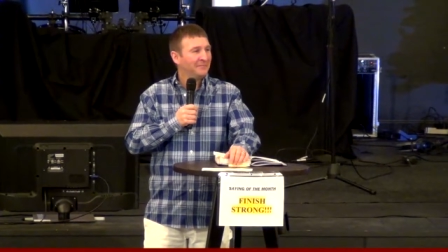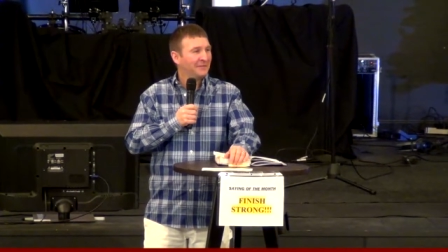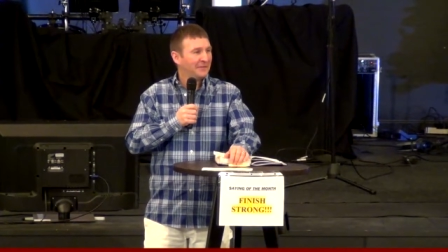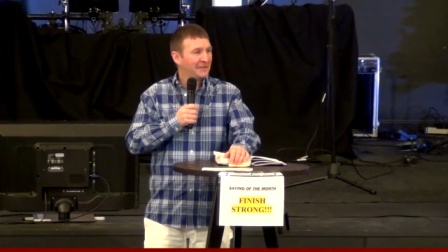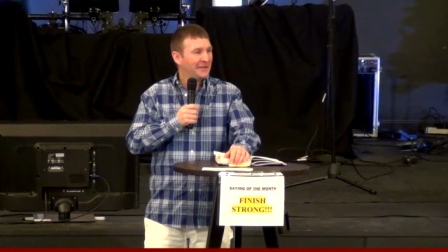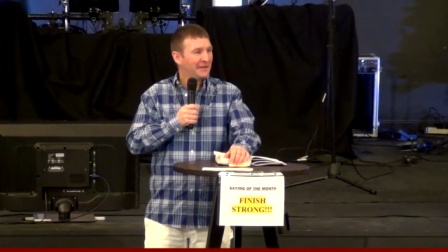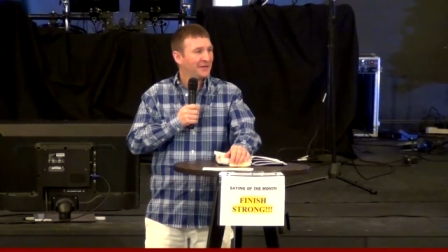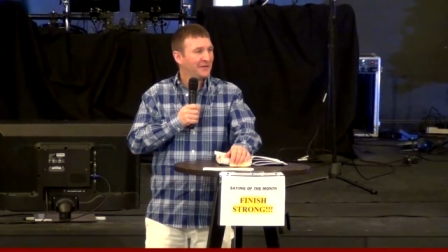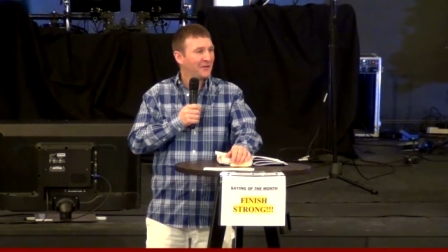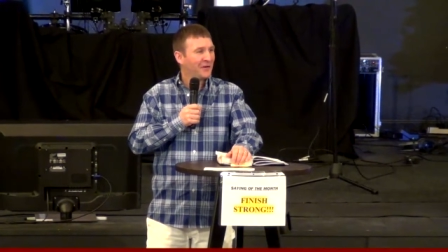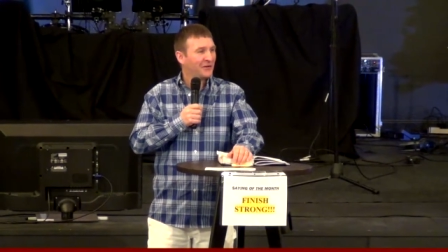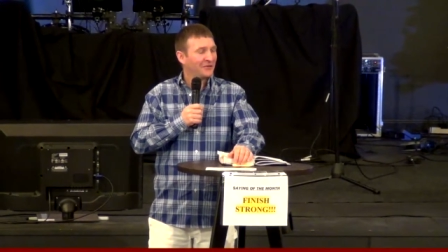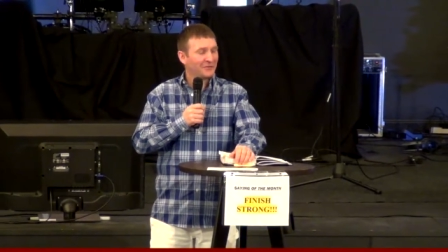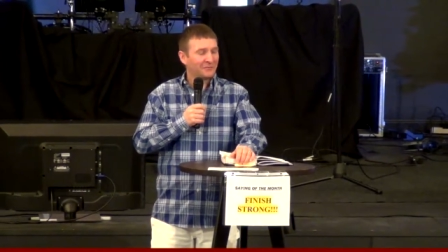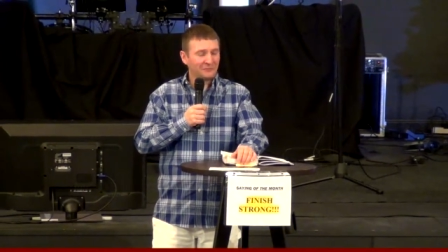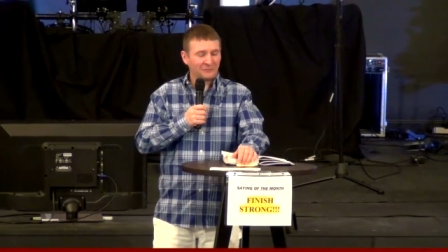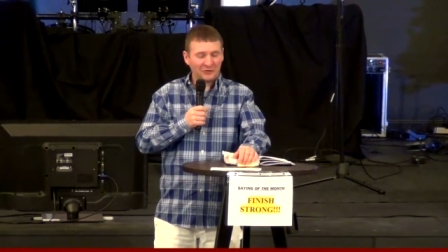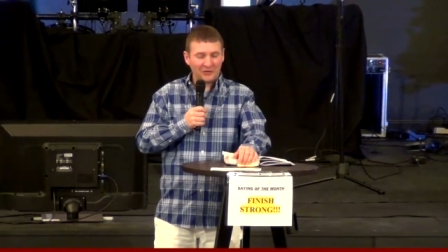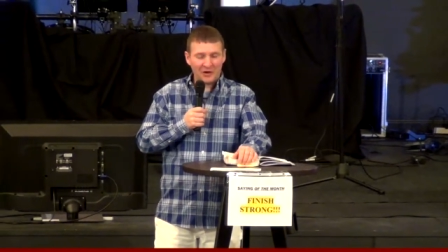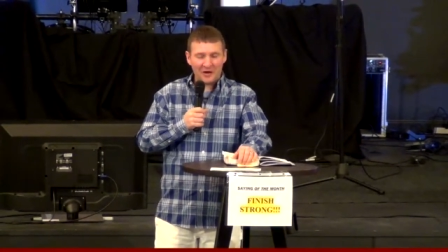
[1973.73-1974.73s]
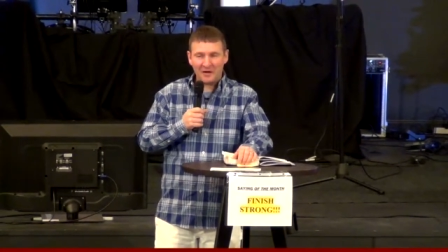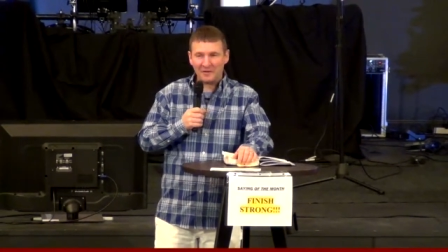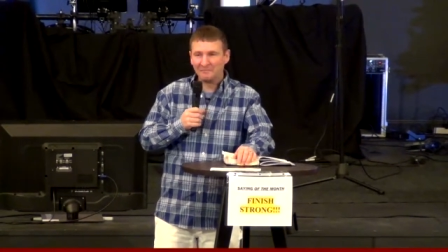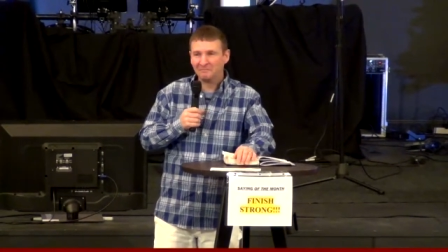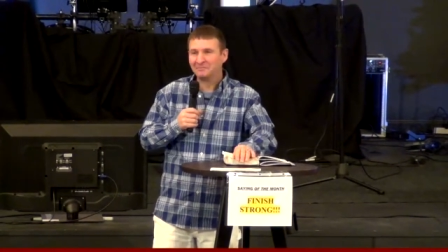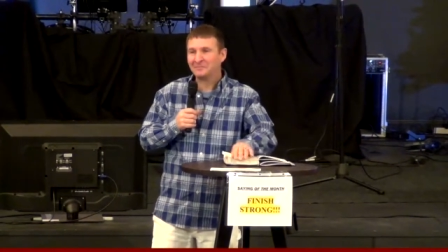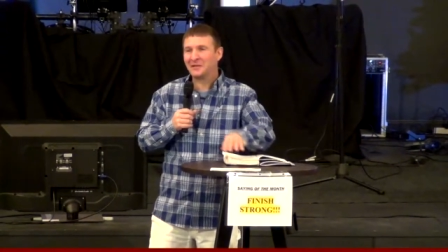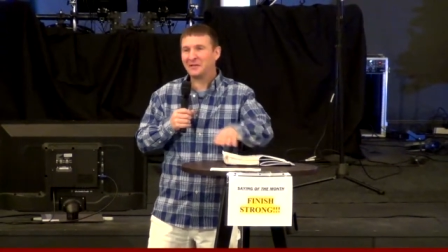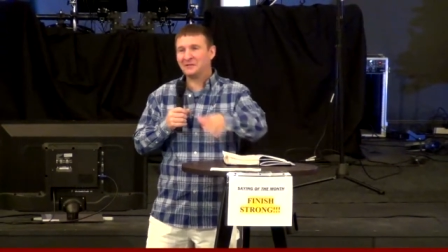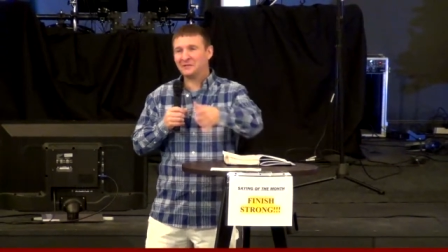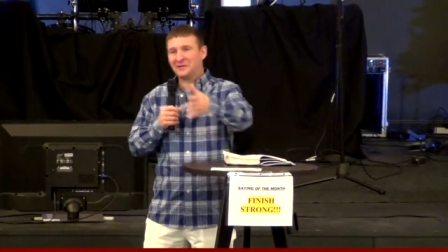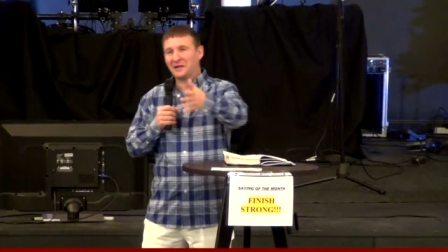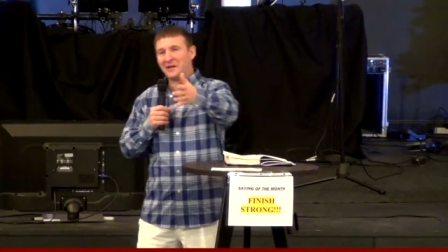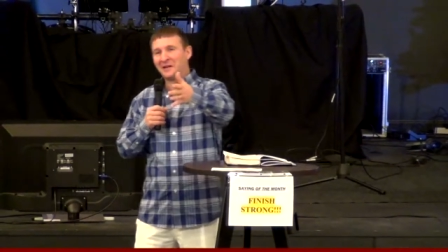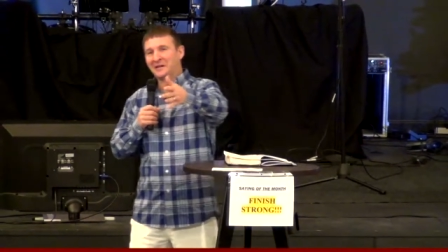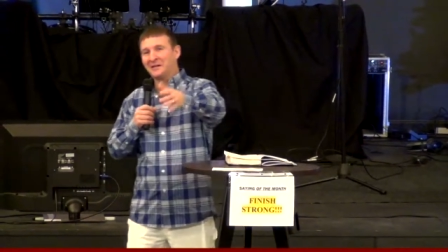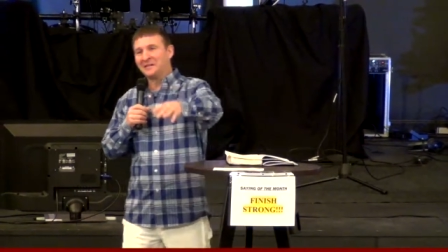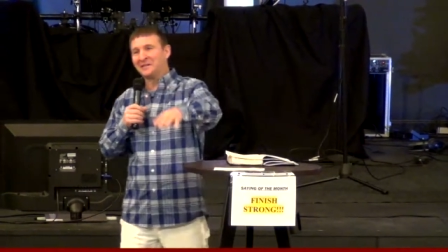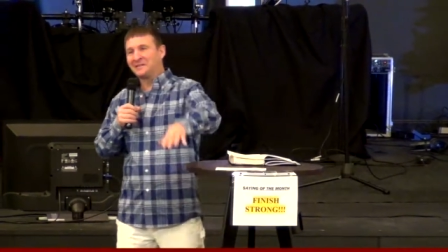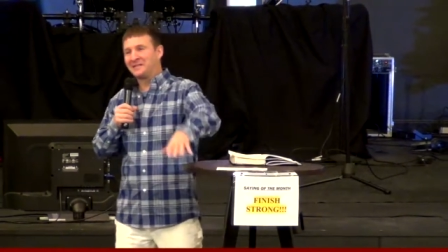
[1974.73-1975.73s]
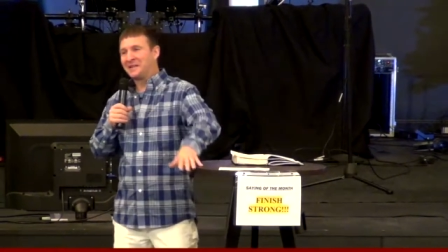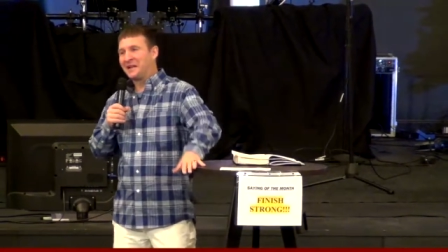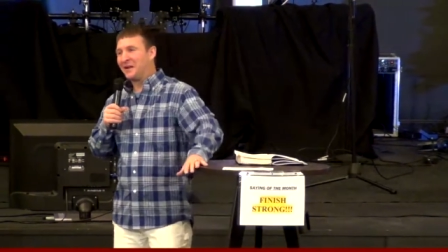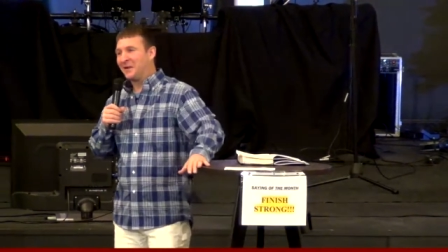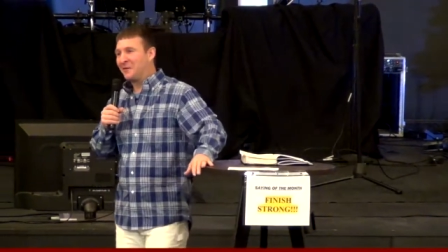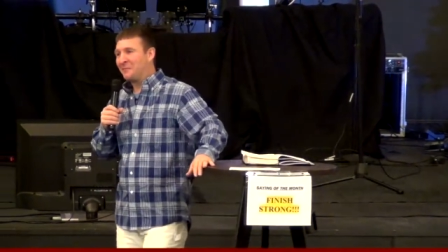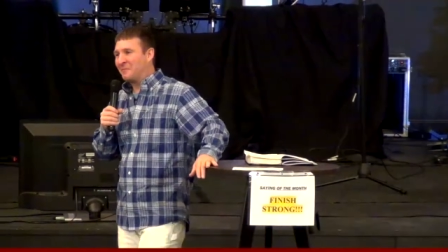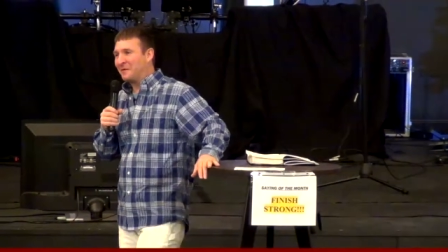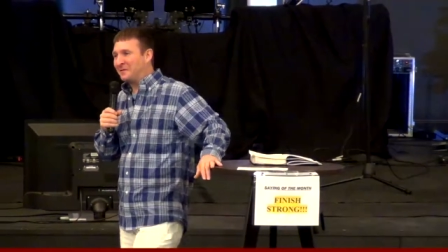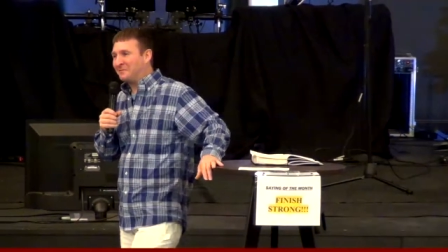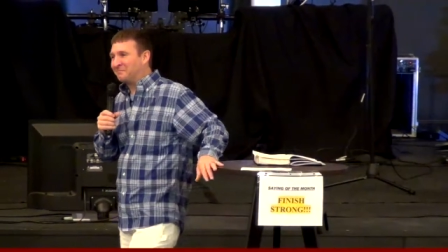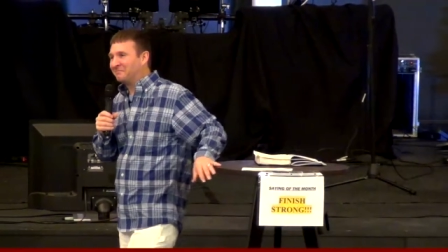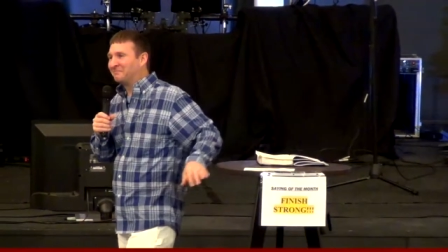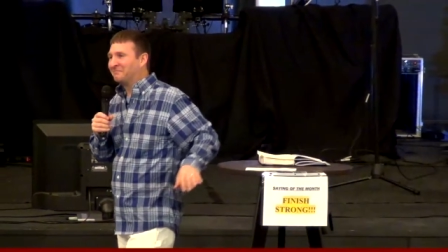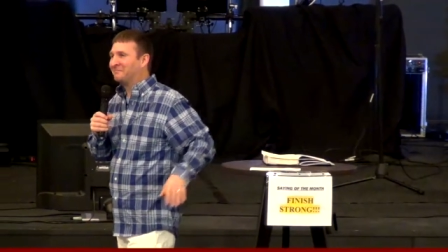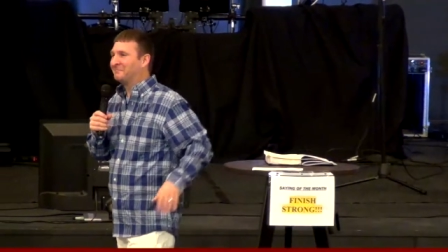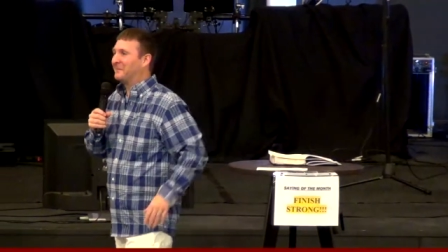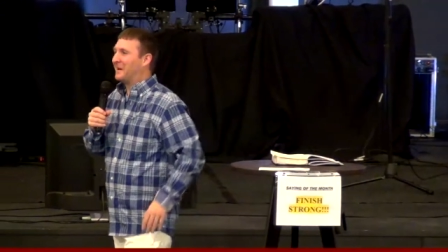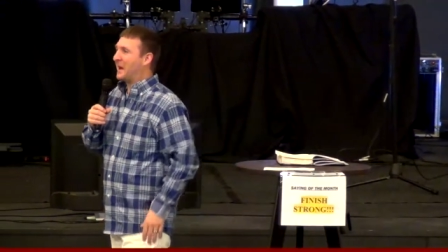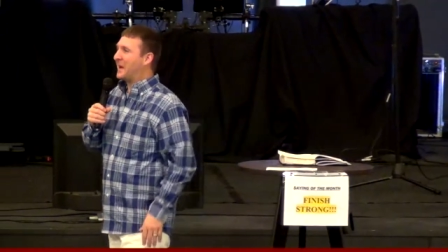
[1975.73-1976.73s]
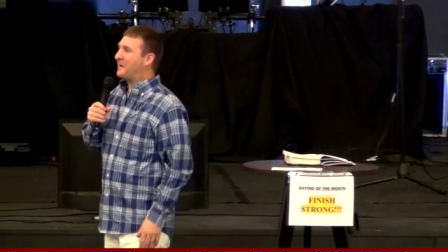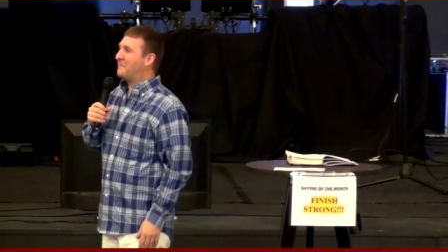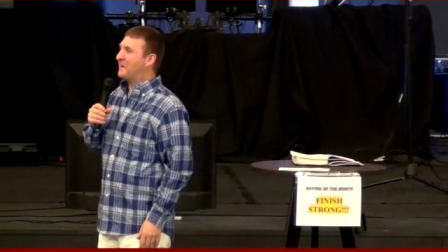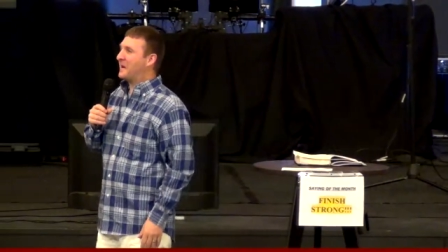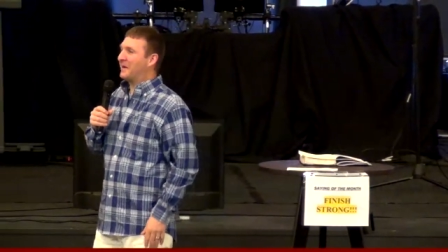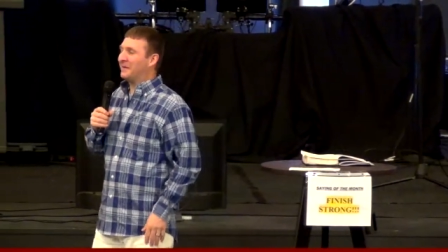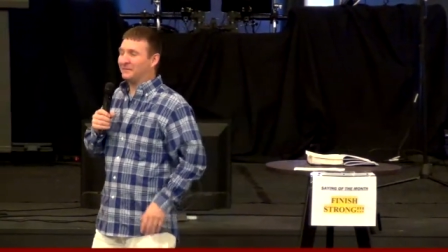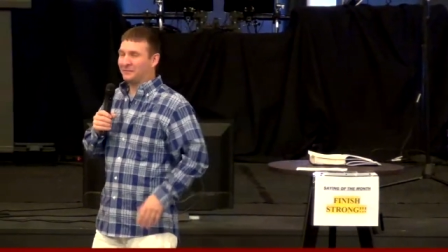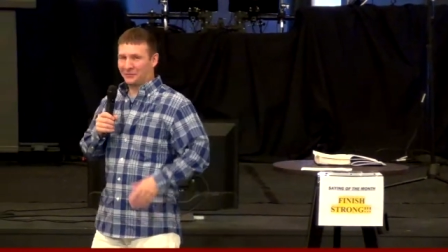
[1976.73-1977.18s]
Did an awesome job. He's not here to tell, but amen.